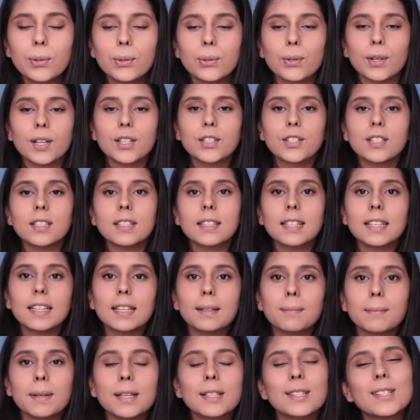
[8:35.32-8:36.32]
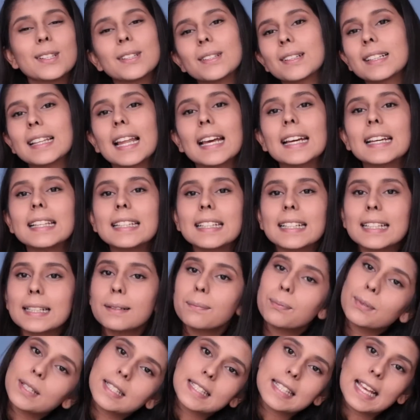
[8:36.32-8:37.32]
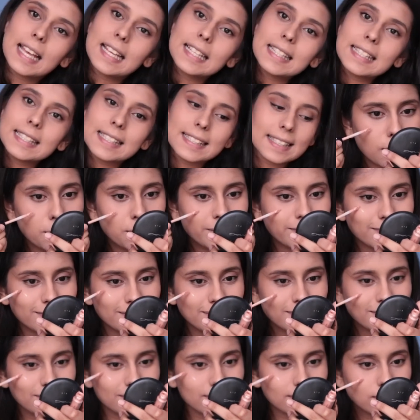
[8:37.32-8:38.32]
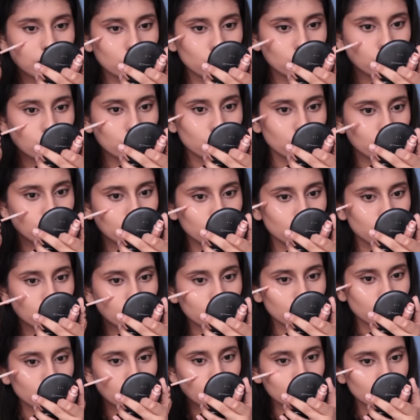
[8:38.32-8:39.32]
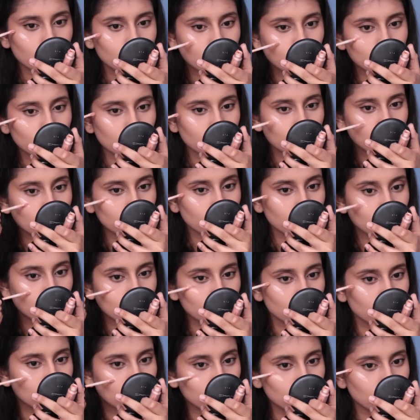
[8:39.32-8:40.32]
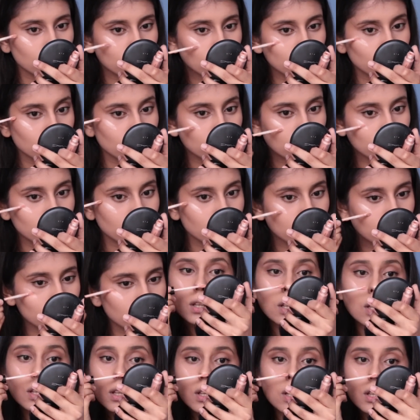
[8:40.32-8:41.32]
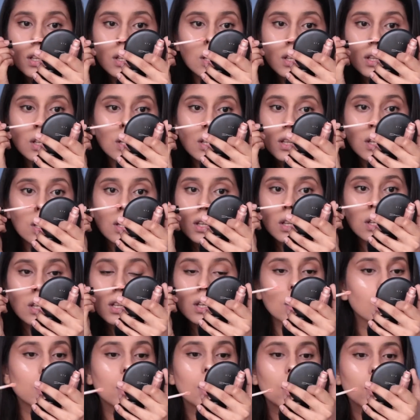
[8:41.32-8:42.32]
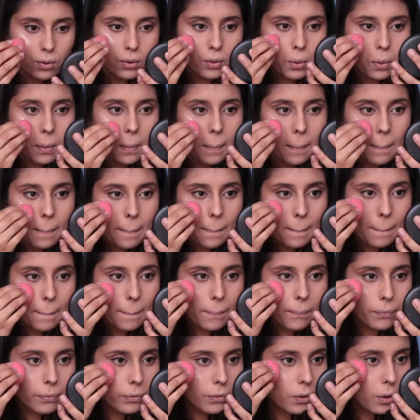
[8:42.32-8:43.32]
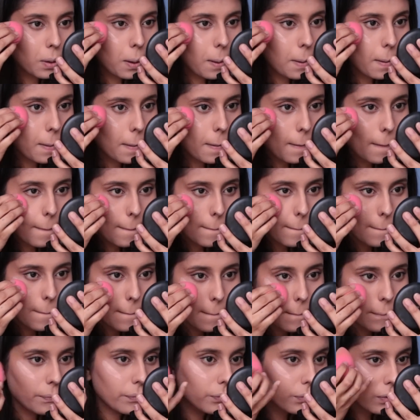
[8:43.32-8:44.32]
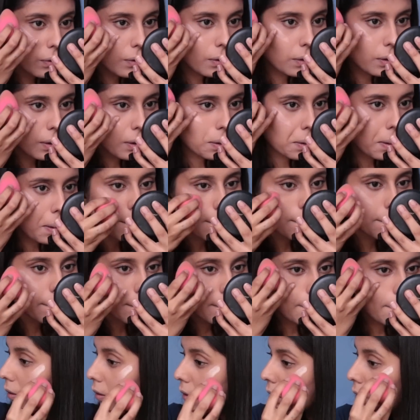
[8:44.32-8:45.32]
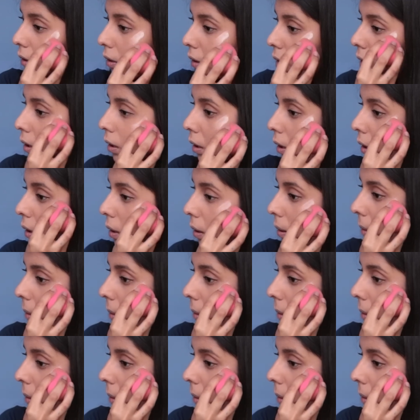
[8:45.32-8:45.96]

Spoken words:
I just think it makes you look like a little princess. So I'm going to apply it to the high points of my cheek and the tip of my nose, and I'm going to blend it out using my beauty